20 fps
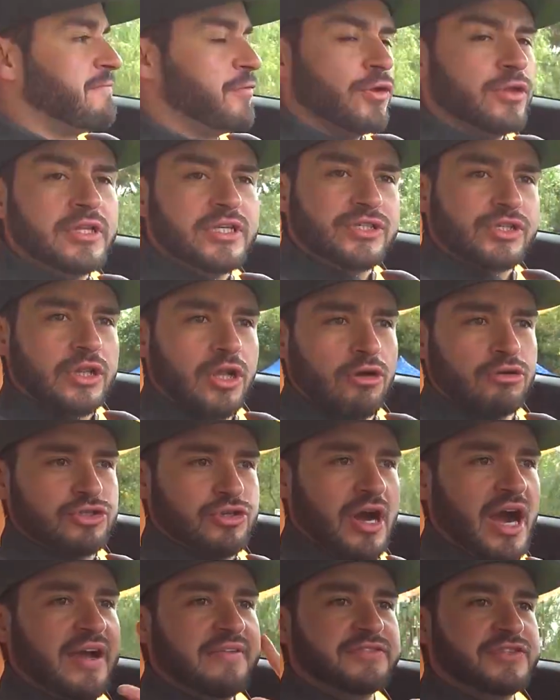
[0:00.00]
Full
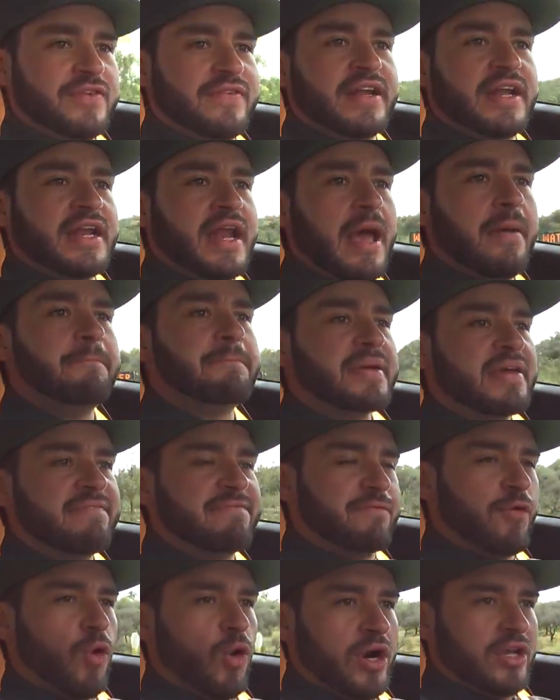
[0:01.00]
disclosure, I've driven an
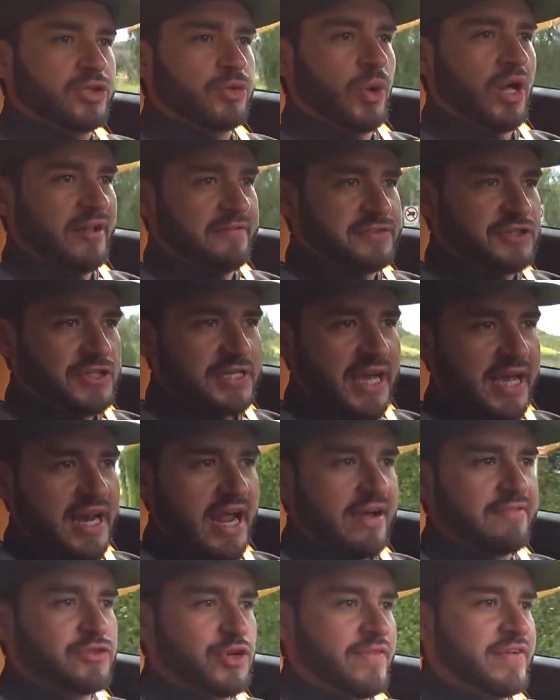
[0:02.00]
MP4 12C and
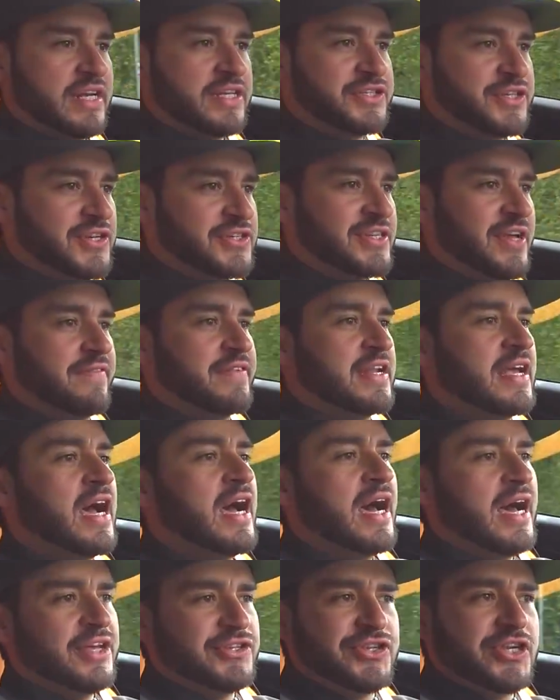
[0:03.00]
I've driven a
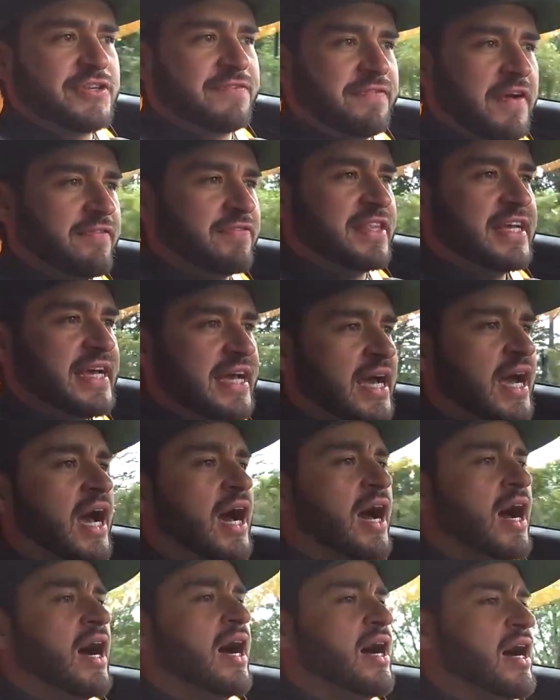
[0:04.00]
650
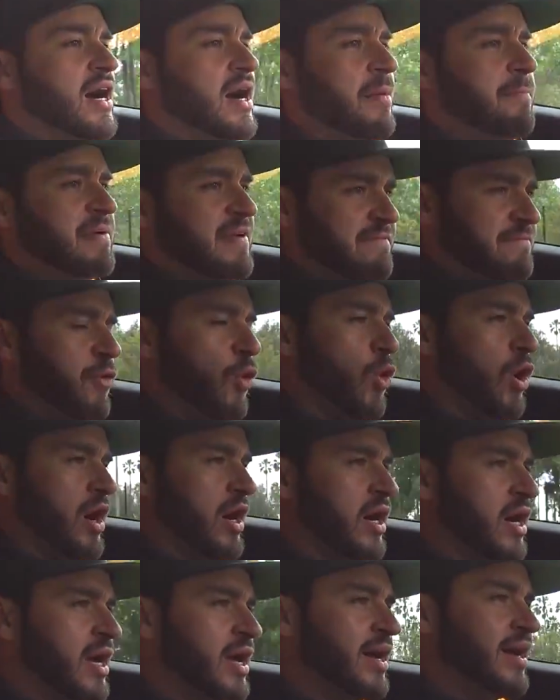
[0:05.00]

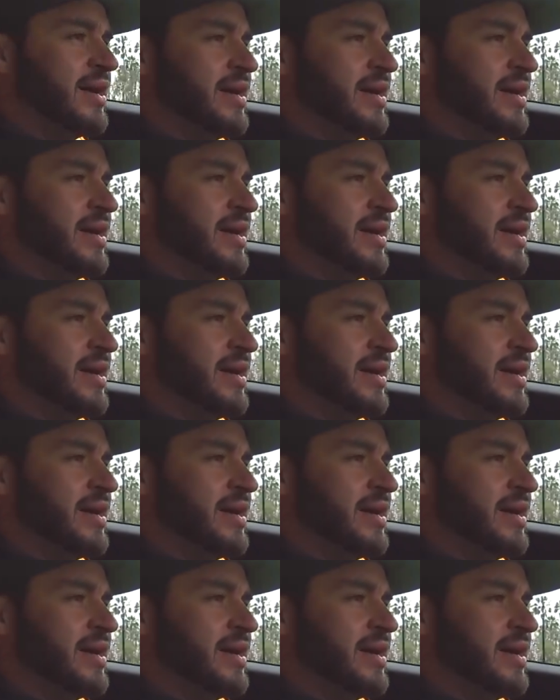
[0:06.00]
before.